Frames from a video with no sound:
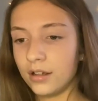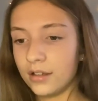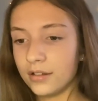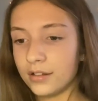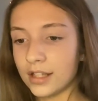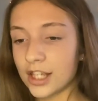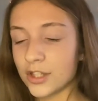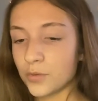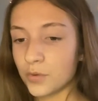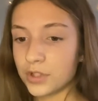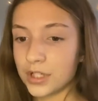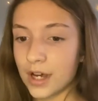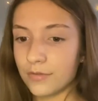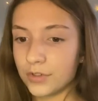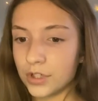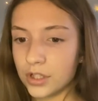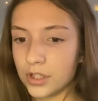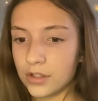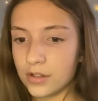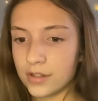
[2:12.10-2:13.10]
"That's what
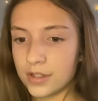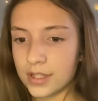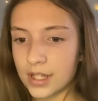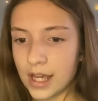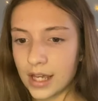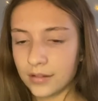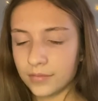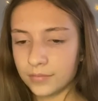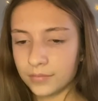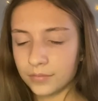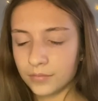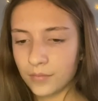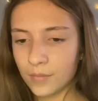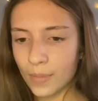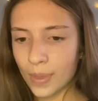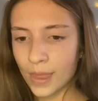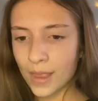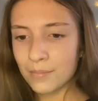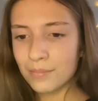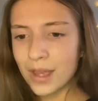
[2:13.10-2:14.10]
Tavener used to say."
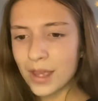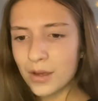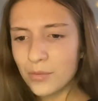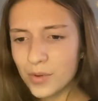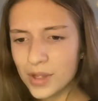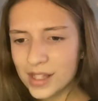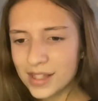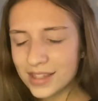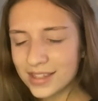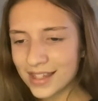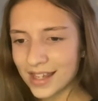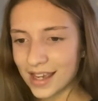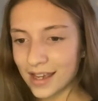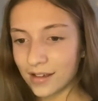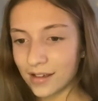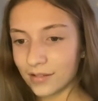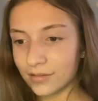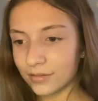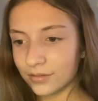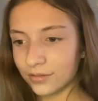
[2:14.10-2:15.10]
"May we see
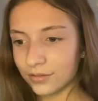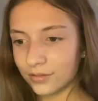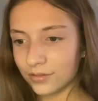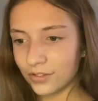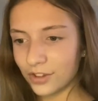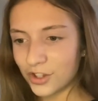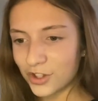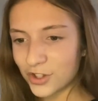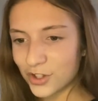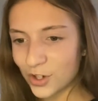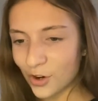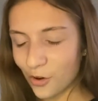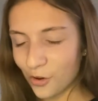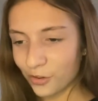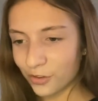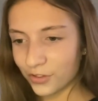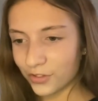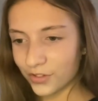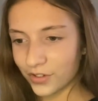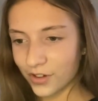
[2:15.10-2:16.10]
it? The
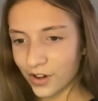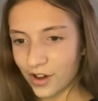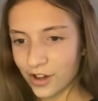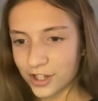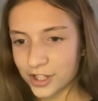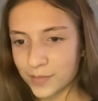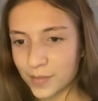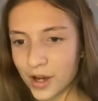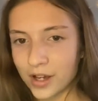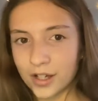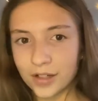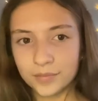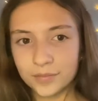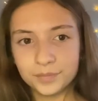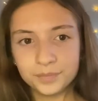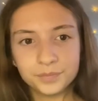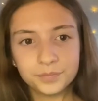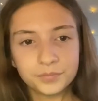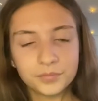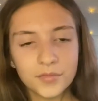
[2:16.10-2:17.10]
sloth?" asked Maya.
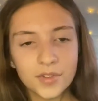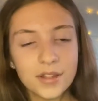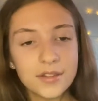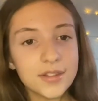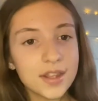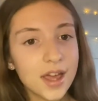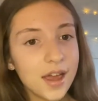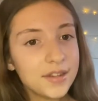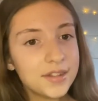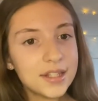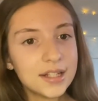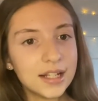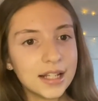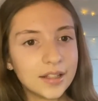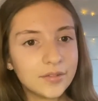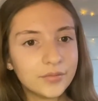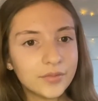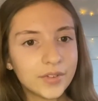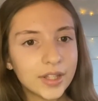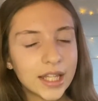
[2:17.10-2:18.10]

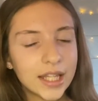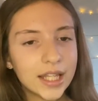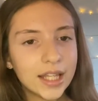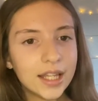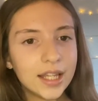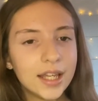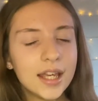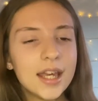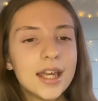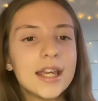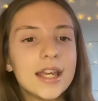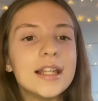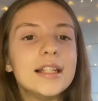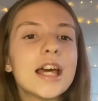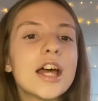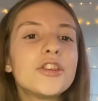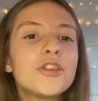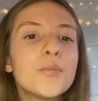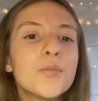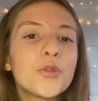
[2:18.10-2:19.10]
"Certainly." He
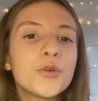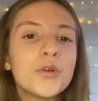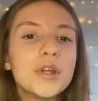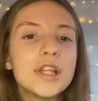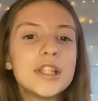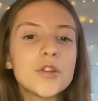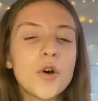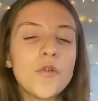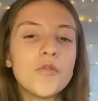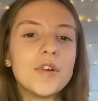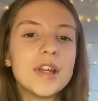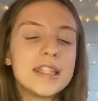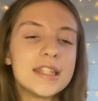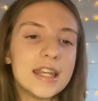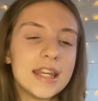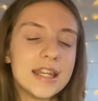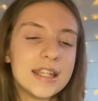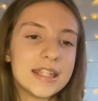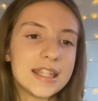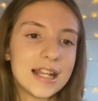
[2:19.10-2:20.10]
led them through his office
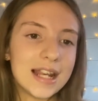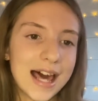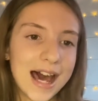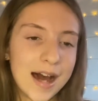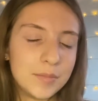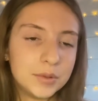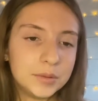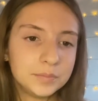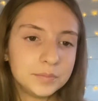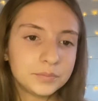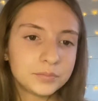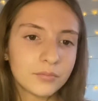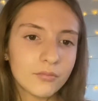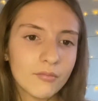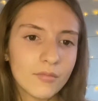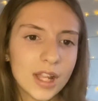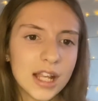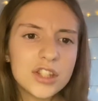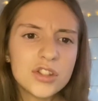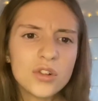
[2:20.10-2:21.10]
and into the lab.
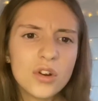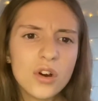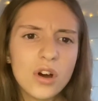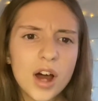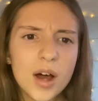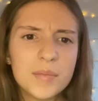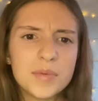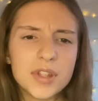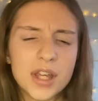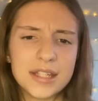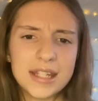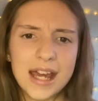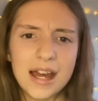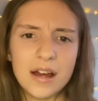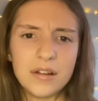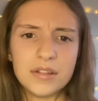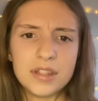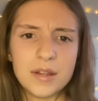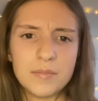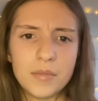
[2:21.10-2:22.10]
"It's not upside
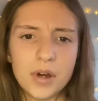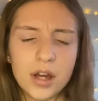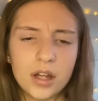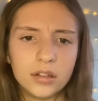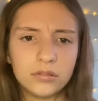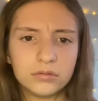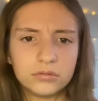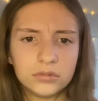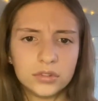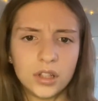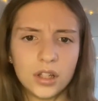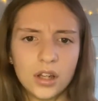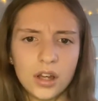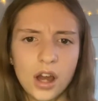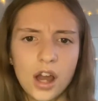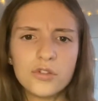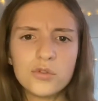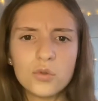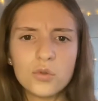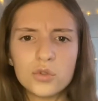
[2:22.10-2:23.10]
down," said Maya.
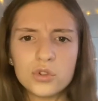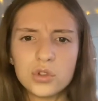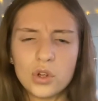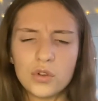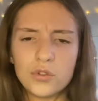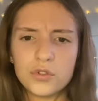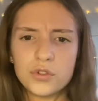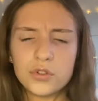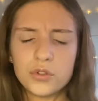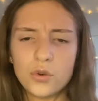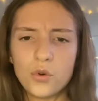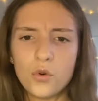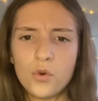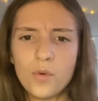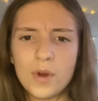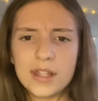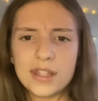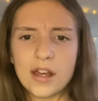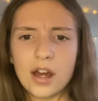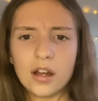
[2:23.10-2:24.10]
"I thought sloths
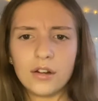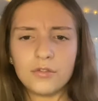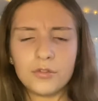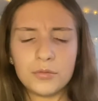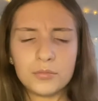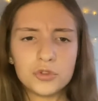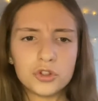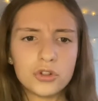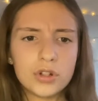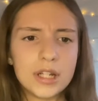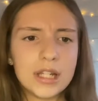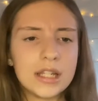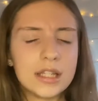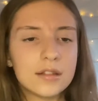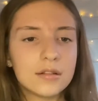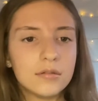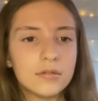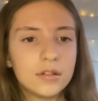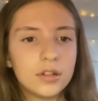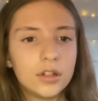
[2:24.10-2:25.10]
always hung from
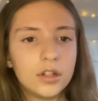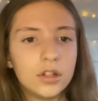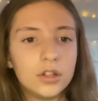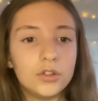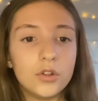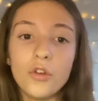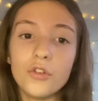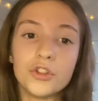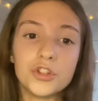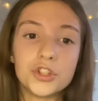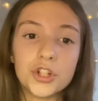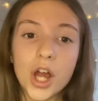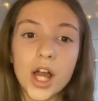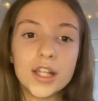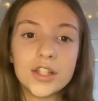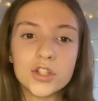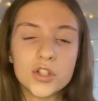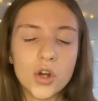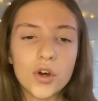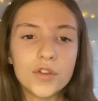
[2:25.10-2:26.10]
trees." "Not the
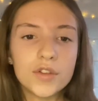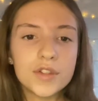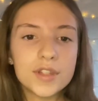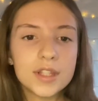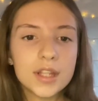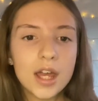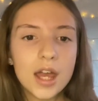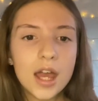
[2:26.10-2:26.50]
giant sloths.